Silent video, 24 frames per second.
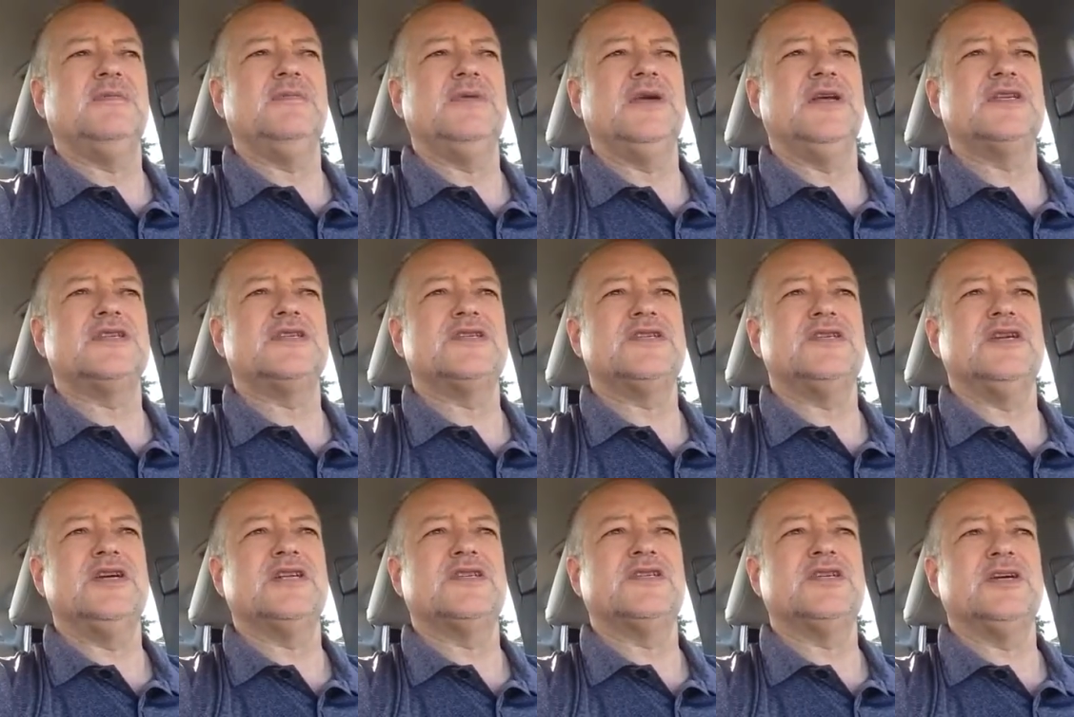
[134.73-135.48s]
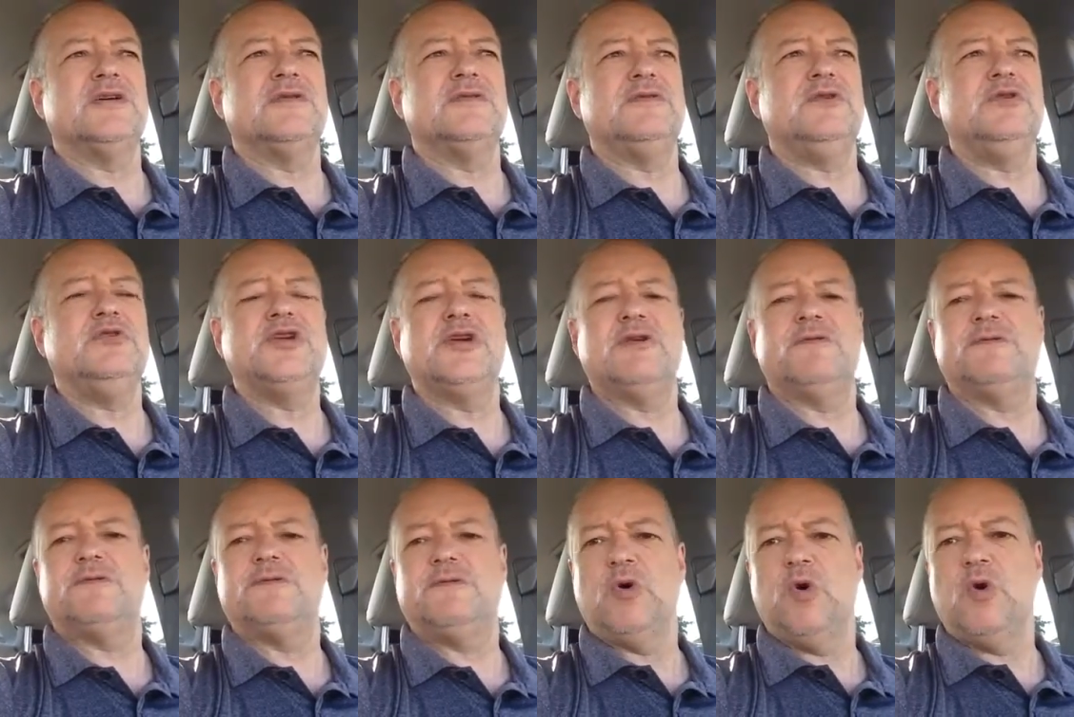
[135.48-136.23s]
it's
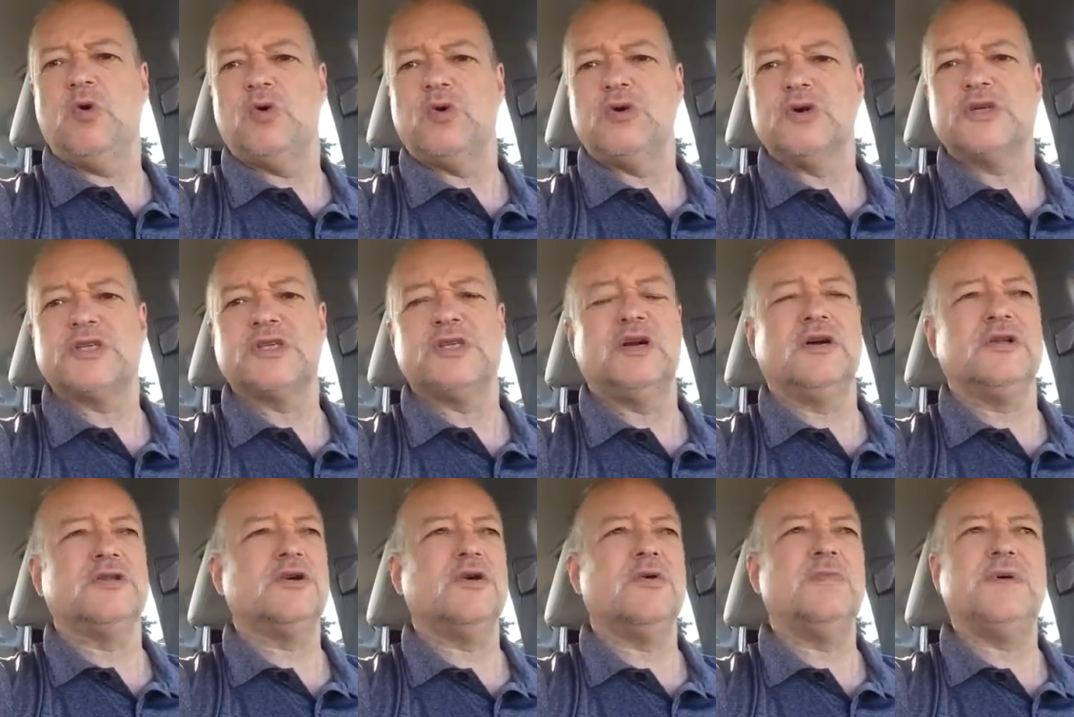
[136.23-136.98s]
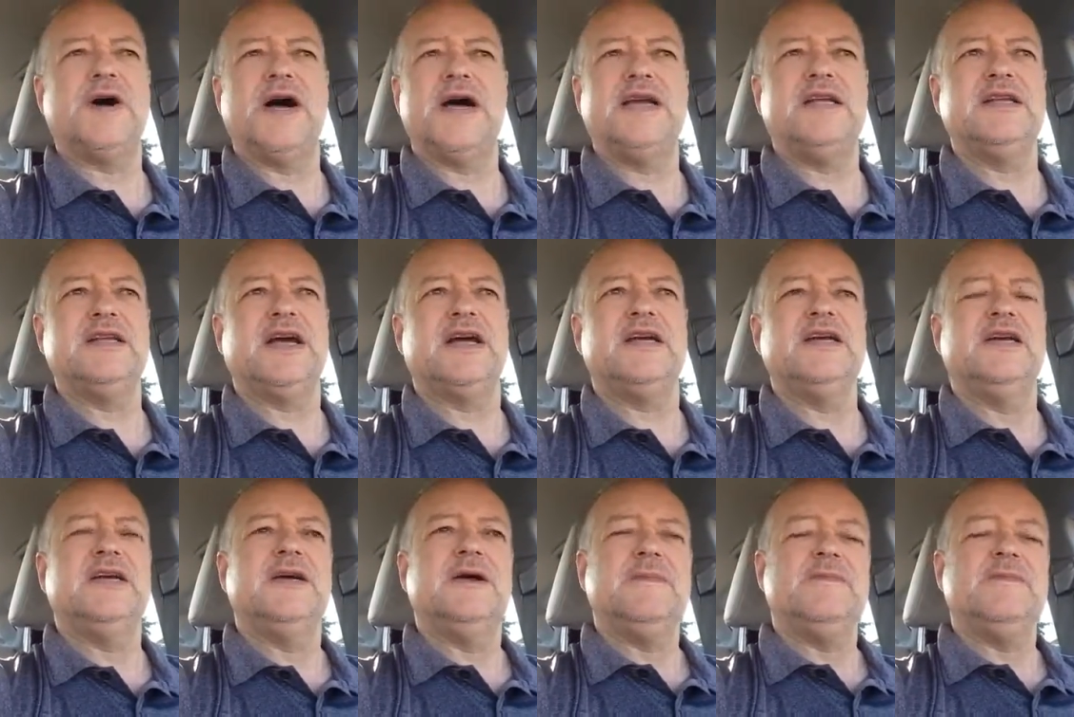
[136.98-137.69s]
using force and all. Don't buy into that.